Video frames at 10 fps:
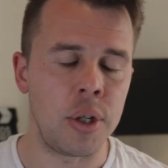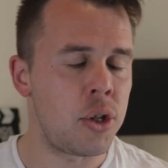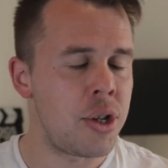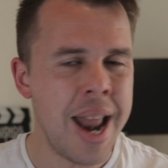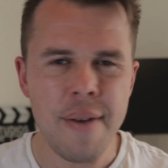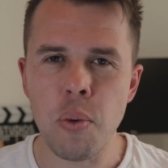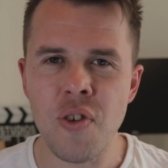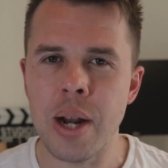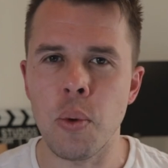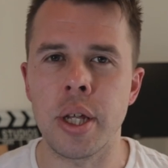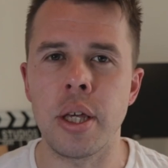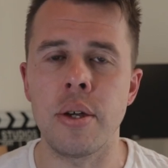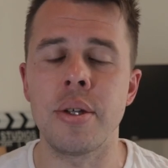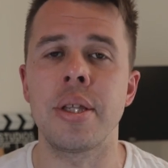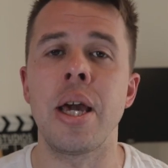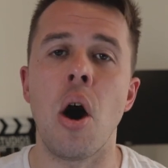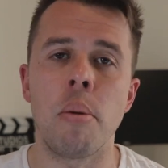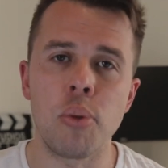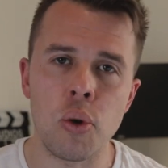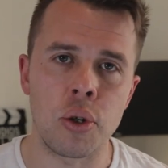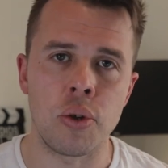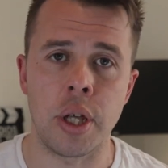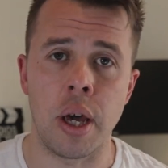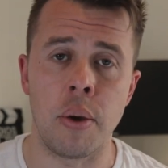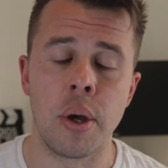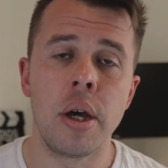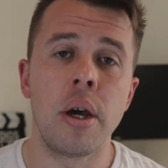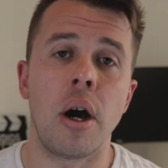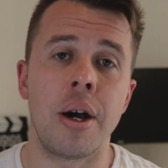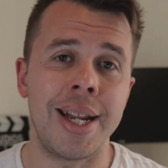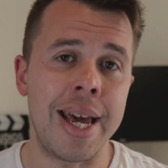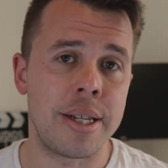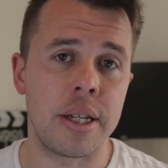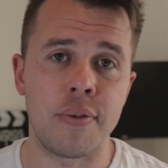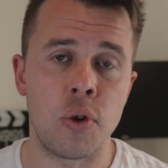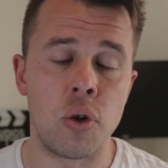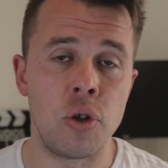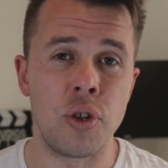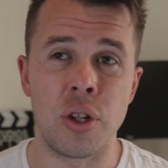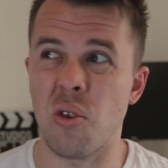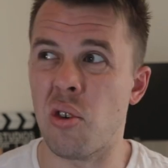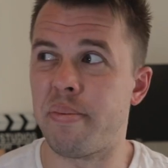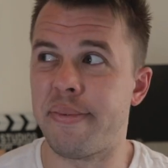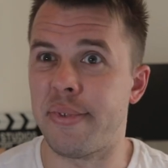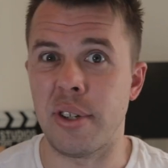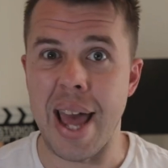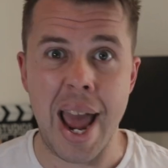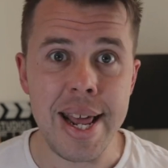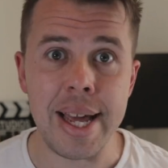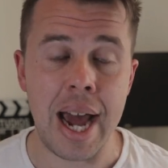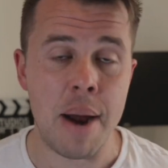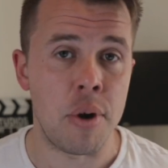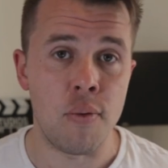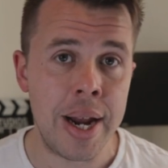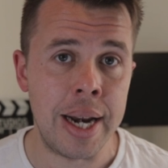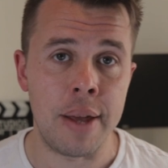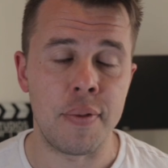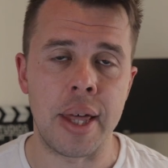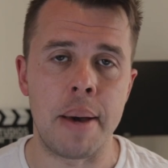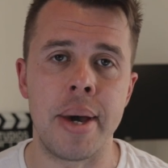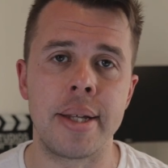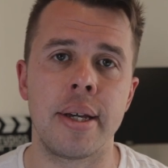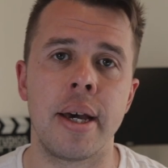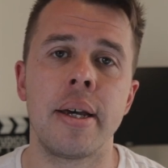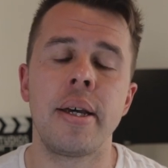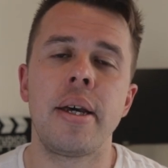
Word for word: You never really want to use the onboard audio on an A6400 or for any camera really for that matter.